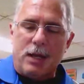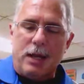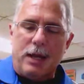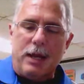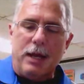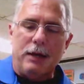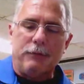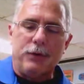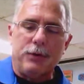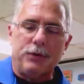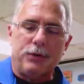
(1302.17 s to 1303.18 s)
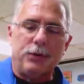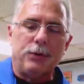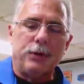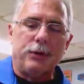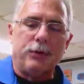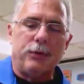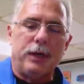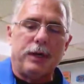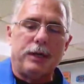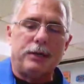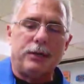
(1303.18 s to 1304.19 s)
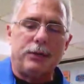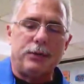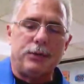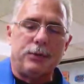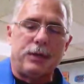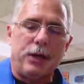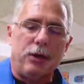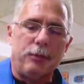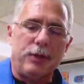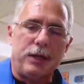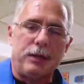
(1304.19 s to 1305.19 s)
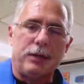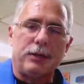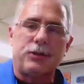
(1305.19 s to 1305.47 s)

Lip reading: have your student ready to tell me the